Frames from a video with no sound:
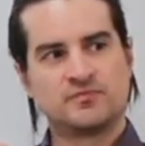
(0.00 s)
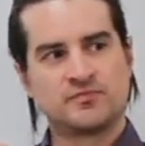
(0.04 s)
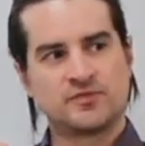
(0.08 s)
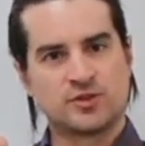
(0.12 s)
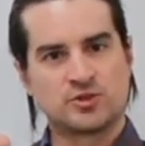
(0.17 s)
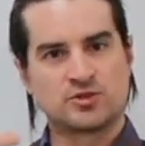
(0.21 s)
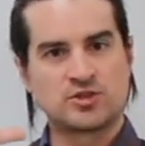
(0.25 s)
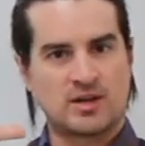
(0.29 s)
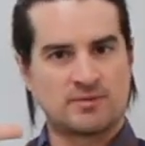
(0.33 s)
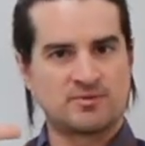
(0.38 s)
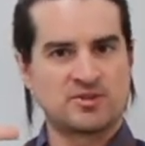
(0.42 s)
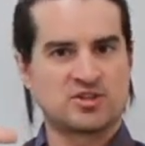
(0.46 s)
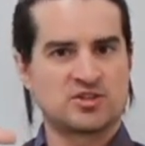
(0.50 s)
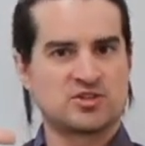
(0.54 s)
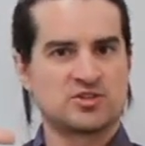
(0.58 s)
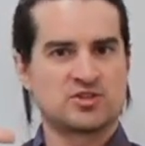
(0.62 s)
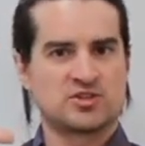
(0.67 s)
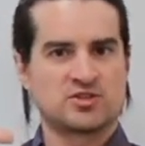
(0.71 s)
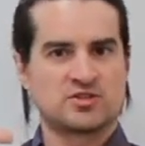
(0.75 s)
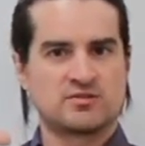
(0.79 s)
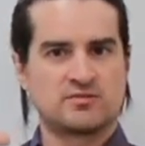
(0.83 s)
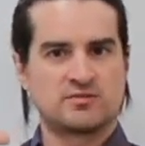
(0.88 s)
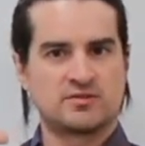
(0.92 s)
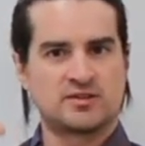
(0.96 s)
those objects are
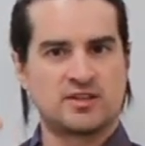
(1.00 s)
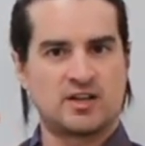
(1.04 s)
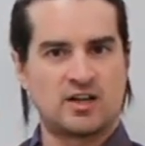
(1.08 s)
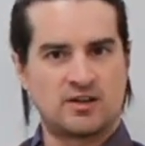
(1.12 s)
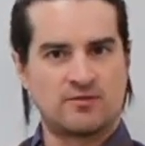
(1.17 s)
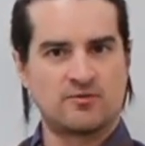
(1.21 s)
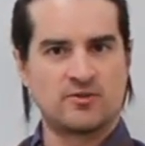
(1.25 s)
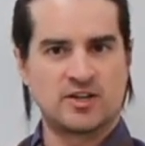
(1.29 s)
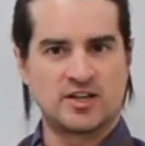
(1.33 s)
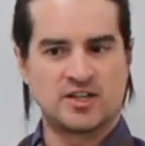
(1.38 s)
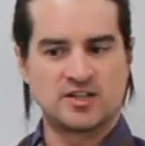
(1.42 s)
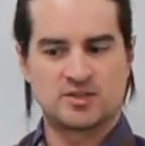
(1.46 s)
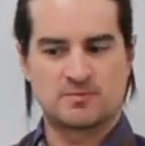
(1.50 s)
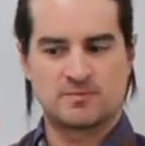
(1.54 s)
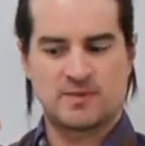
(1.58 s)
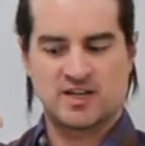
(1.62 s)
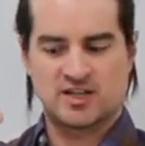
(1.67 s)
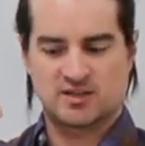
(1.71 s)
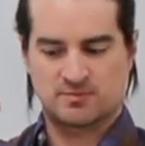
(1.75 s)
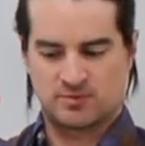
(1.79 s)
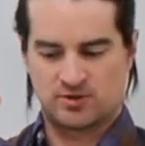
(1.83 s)
just hovering in space,